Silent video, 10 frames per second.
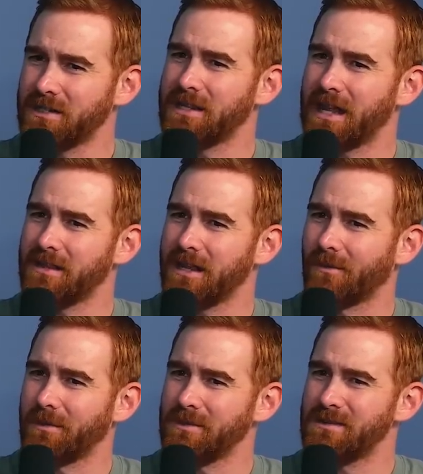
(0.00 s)
It did that thing
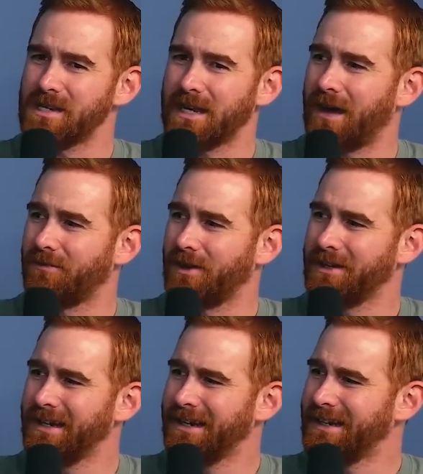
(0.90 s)
where we would sit and have
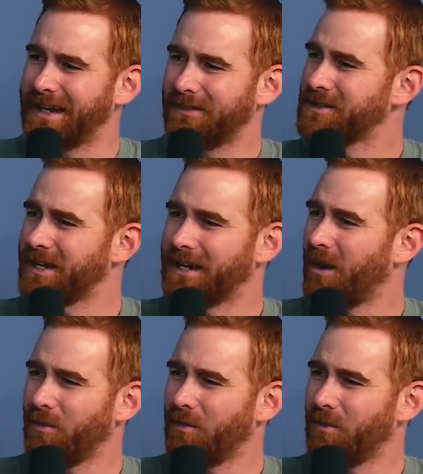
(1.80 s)
one, and I was like,